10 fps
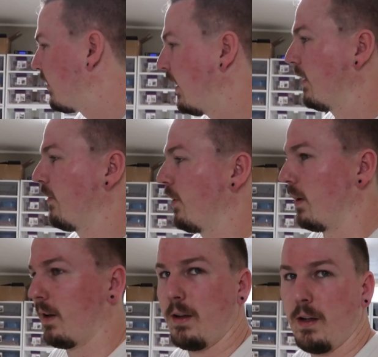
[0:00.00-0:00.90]
exciting for
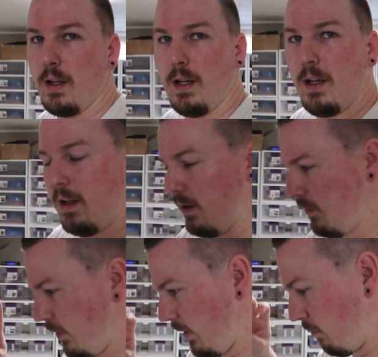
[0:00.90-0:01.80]
the,
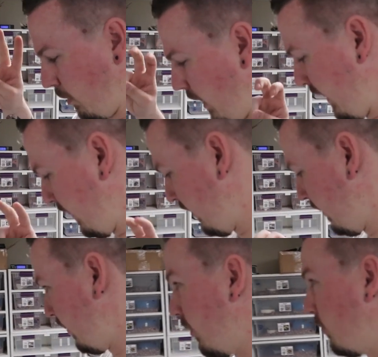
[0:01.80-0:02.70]
for the brand,
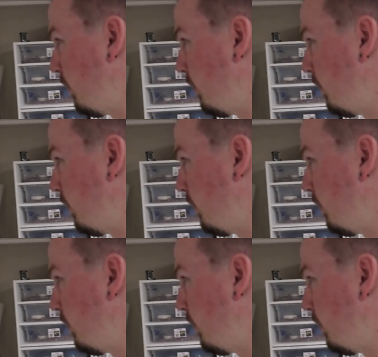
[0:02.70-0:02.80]
so to